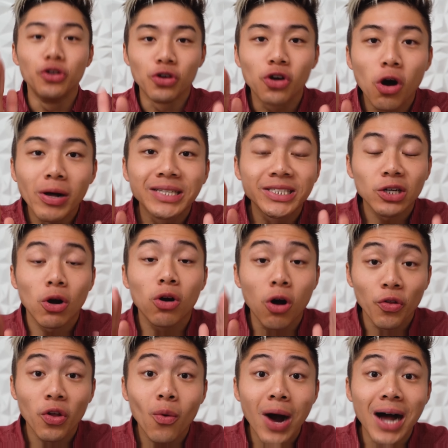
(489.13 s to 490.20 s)
You go
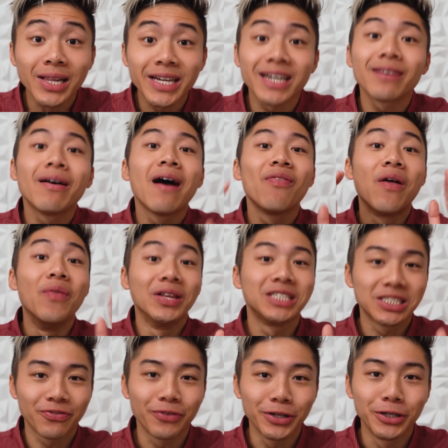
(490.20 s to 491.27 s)
then this is for